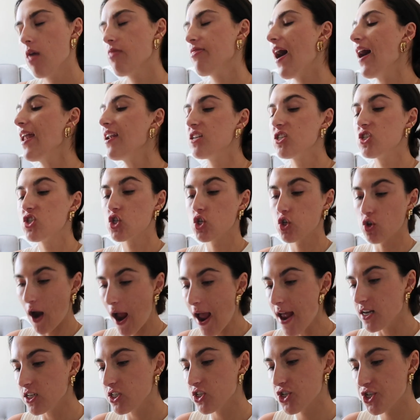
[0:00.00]
That
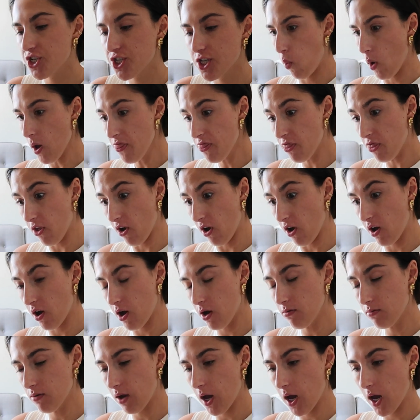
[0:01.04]
trench. What
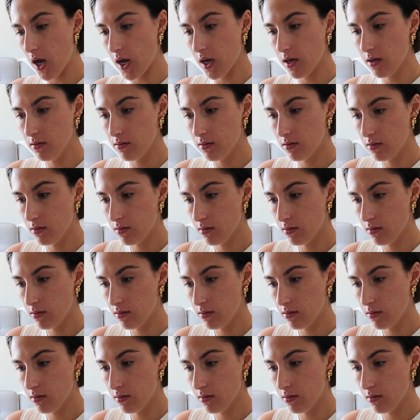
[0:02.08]
the? Okay.